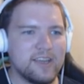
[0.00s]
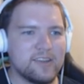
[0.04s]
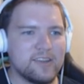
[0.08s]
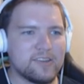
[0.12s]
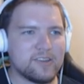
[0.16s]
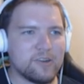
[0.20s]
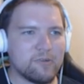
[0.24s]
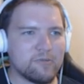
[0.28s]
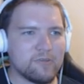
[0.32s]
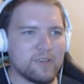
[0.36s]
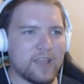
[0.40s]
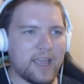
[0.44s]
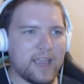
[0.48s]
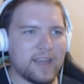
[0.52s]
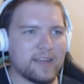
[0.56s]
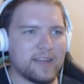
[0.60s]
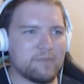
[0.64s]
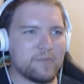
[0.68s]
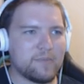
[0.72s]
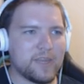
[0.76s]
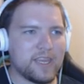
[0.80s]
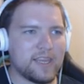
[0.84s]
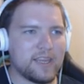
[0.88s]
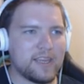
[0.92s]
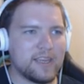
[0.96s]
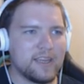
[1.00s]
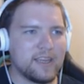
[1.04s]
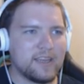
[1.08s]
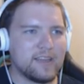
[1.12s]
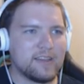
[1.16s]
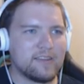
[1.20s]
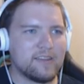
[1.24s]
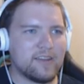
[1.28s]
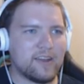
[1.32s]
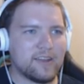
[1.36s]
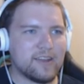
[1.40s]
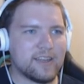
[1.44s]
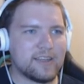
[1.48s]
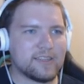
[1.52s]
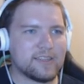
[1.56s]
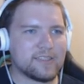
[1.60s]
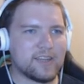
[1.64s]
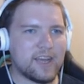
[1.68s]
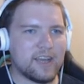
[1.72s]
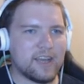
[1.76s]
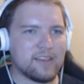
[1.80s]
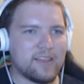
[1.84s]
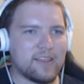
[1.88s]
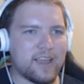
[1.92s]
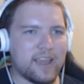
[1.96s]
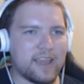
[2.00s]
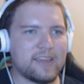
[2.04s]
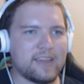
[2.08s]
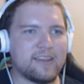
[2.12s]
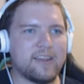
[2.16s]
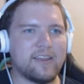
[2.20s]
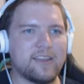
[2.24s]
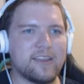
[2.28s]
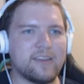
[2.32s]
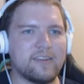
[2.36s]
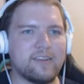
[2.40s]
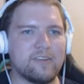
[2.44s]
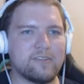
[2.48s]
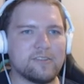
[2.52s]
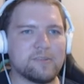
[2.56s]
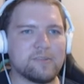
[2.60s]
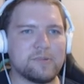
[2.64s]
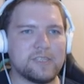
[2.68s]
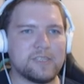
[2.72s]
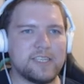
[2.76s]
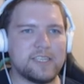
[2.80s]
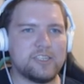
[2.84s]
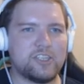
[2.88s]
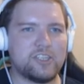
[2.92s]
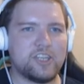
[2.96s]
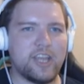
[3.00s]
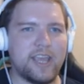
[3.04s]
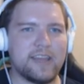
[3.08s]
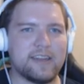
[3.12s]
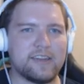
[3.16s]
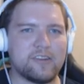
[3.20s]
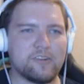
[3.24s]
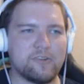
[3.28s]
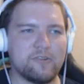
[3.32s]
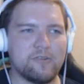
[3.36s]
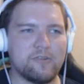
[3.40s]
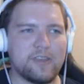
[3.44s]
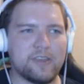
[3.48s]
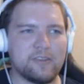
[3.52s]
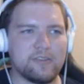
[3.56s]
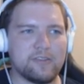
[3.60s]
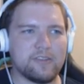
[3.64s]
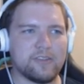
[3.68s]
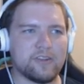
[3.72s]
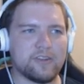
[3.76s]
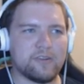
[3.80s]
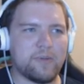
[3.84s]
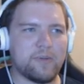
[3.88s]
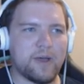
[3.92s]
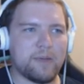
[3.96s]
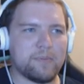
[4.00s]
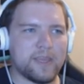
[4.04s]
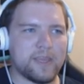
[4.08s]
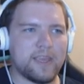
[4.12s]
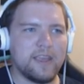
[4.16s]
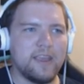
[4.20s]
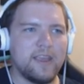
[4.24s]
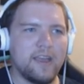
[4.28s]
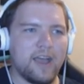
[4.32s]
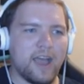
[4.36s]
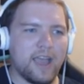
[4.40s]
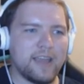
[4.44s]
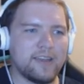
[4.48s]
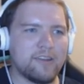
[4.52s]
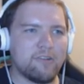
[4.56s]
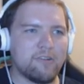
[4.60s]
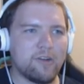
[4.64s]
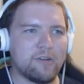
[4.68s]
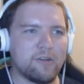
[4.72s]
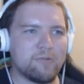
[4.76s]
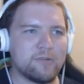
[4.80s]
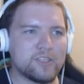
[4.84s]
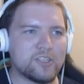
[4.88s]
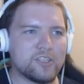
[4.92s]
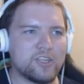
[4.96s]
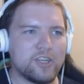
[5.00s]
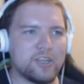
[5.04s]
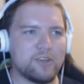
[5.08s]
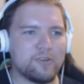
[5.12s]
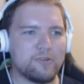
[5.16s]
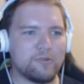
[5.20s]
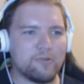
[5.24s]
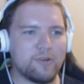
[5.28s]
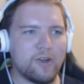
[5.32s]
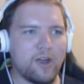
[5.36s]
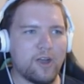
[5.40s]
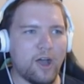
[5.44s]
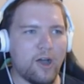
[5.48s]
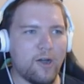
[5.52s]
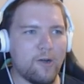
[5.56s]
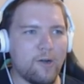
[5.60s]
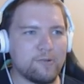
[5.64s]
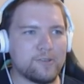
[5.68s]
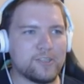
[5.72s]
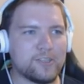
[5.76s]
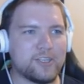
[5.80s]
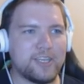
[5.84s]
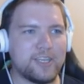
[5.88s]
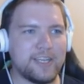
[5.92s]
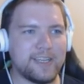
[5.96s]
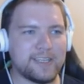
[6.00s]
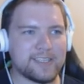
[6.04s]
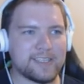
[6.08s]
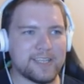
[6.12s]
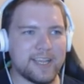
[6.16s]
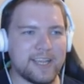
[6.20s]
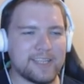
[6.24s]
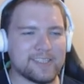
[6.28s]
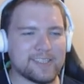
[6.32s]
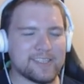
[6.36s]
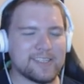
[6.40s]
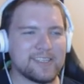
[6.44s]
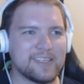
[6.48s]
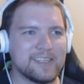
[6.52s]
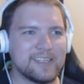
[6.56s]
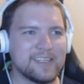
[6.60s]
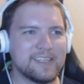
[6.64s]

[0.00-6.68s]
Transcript: Don't lie to me. Nugget is not lying. Nugget knows it was the janitor who killed the little puppy. I know it was you. Oh, Jesus!